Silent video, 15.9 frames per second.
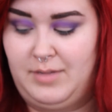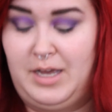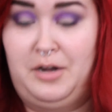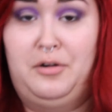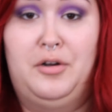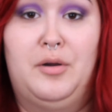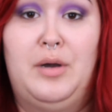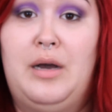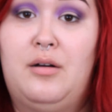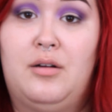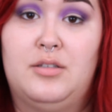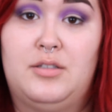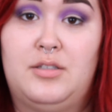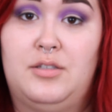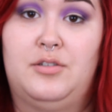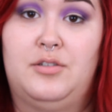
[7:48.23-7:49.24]
I don't know how
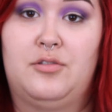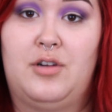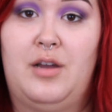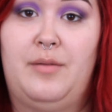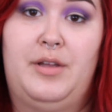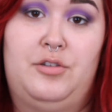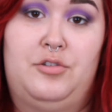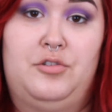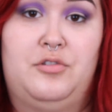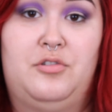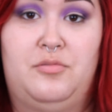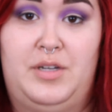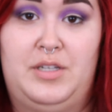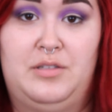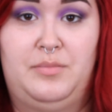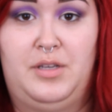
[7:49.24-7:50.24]
else to describe it, it just
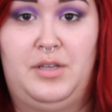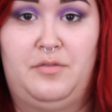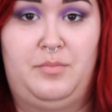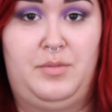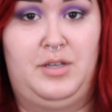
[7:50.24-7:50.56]
reminds me of